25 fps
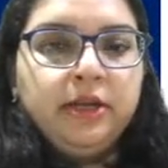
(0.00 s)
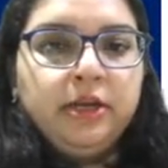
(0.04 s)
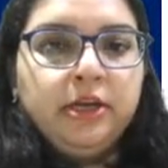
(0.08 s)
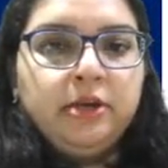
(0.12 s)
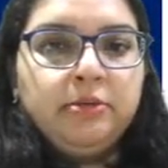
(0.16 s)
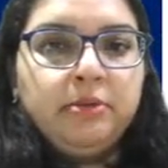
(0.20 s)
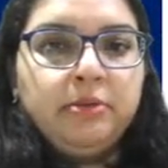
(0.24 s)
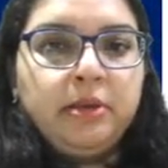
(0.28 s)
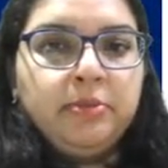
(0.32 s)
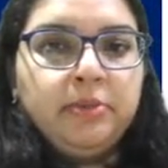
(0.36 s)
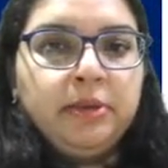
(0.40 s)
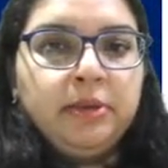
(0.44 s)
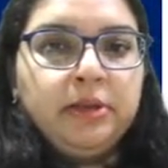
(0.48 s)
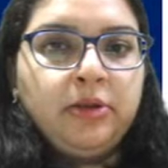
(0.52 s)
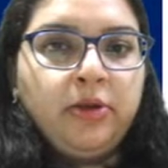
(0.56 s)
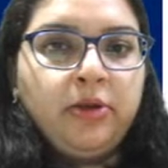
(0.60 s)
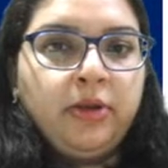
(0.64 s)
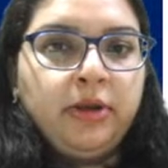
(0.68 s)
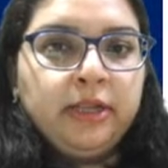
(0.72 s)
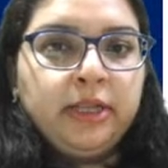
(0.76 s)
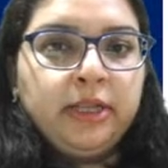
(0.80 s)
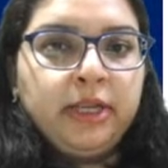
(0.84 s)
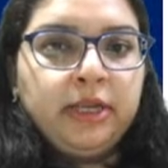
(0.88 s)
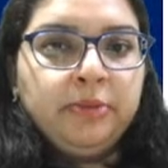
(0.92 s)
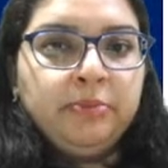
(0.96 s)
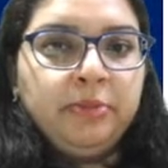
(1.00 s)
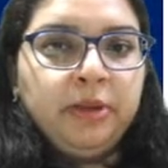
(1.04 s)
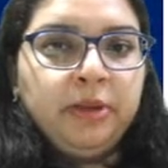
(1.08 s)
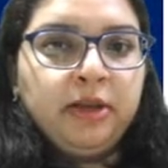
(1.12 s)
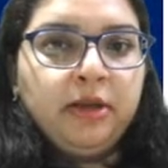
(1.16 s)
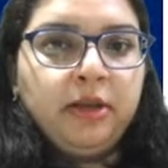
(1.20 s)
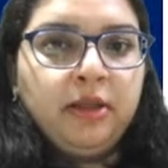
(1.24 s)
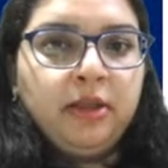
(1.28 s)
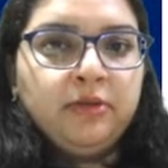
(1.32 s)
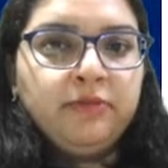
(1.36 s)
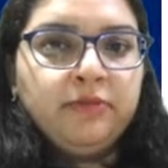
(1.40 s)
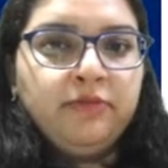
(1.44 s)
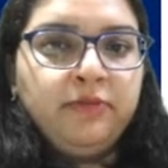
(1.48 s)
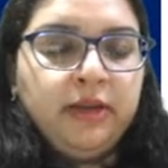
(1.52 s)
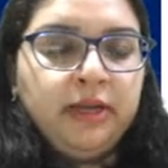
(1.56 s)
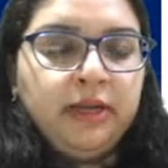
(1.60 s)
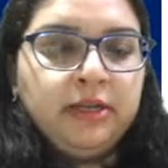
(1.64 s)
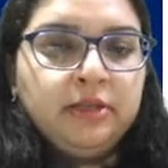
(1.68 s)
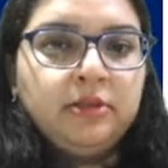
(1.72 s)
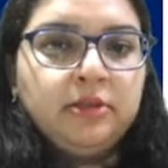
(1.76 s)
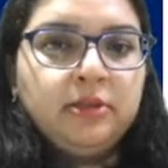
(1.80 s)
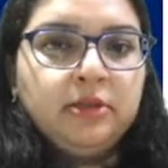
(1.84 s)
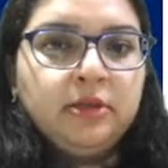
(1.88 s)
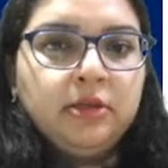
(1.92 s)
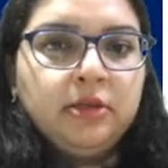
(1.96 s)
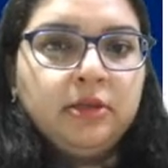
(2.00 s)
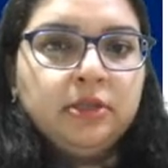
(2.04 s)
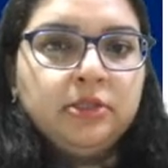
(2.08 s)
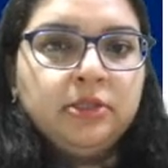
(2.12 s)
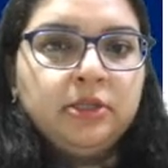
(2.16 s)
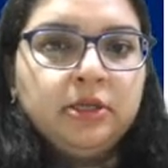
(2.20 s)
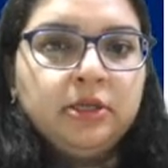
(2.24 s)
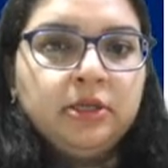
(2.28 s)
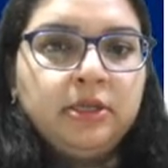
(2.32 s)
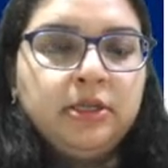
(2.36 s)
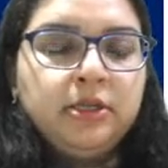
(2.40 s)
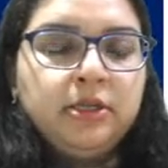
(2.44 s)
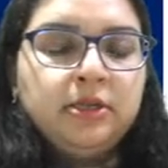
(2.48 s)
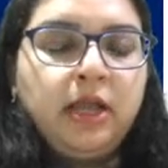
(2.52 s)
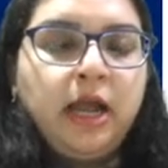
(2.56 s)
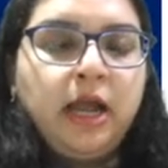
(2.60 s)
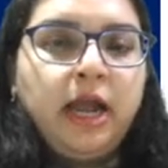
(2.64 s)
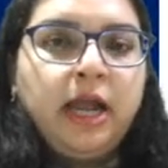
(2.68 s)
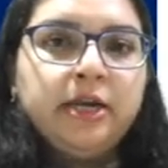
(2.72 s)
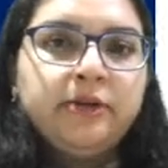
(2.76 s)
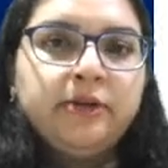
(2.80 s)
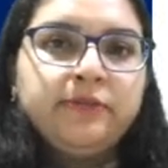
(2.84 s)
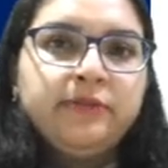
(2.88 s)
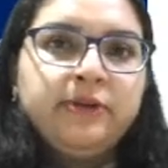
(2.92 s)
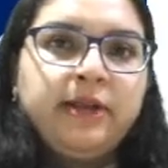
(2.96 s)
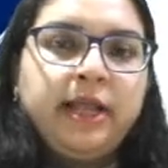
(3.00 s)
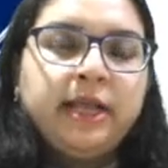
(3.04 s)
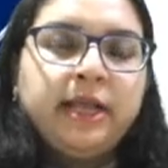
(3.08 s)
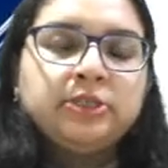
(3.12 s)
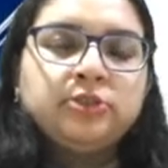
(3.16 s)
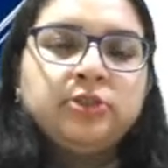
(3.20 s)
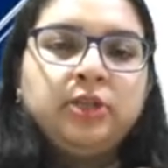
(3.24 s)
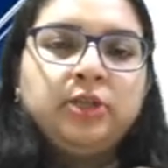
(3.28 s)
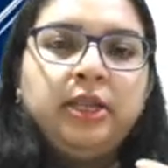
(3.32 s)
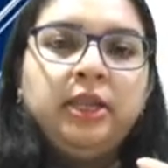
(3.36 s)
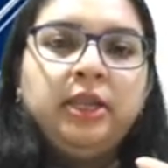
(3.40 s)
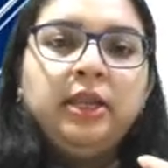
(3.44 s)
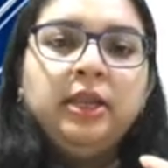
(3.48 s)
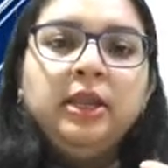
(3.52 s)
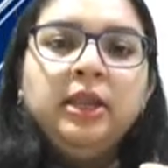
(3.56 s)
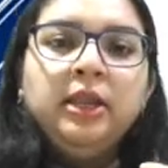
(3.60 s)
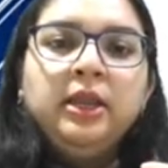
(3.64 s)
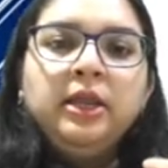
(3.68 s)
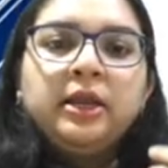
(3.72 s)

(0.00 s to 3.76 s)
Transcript: Remember, in oligemic lung field, uh, the heart will actually